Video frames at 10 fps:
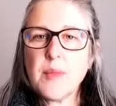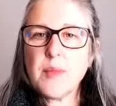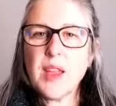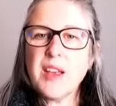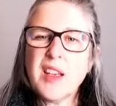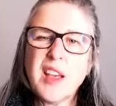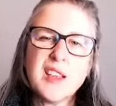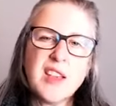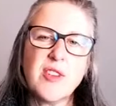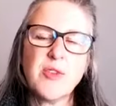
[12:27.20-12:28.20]
And again,
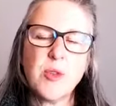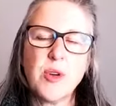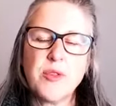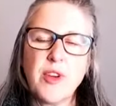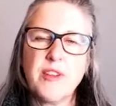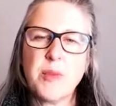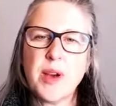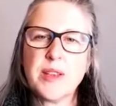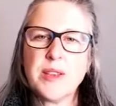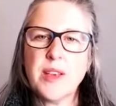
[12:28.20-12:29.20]
take 4 or 5
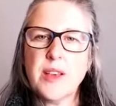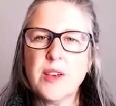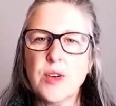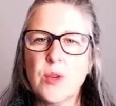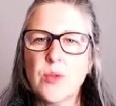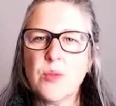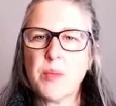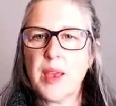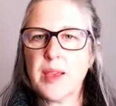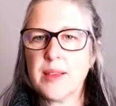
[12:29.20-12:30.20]
breaths at your own
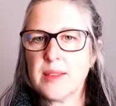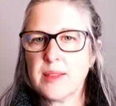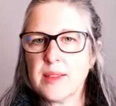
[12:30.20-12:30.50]
pace.